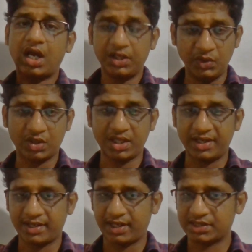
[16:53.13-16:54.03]
nuclear
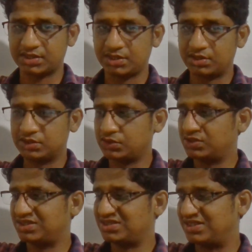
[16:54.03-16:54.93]
attraction. So
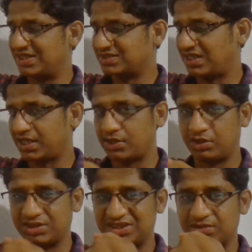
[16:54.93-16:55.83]
this is just like
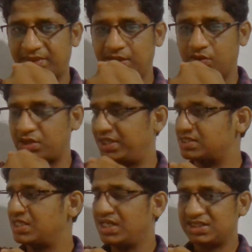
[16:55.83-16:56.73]
now, this is my
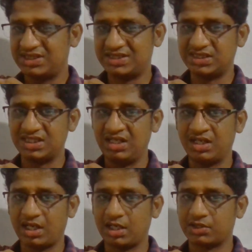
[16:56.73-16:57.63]
nucleus, this is
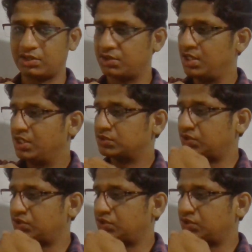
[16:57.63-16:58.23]
inner electron.